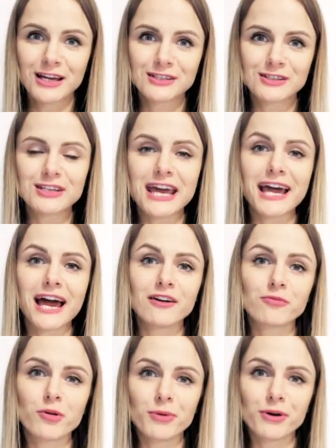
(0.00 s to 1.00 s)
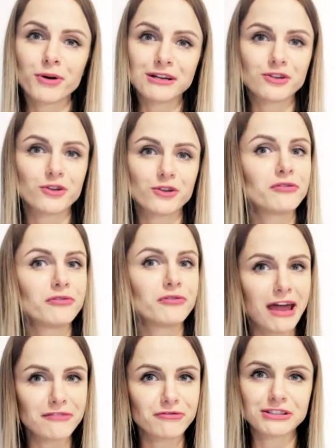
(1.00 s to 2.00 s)
Today I've prepared your
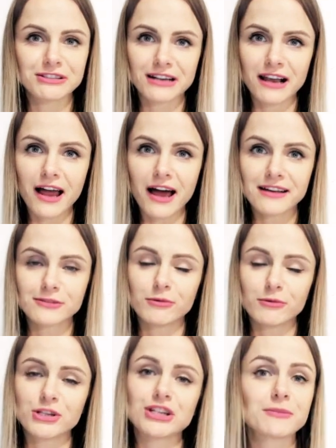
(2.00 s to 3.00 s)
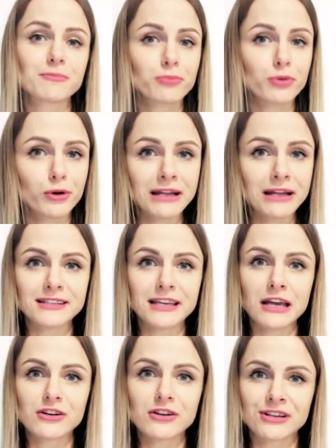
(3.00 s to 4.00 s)
favorite class, which is
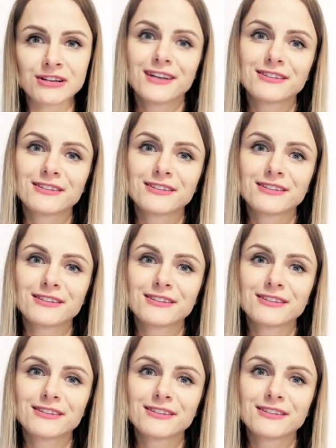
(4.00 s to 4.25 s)
pronunciation.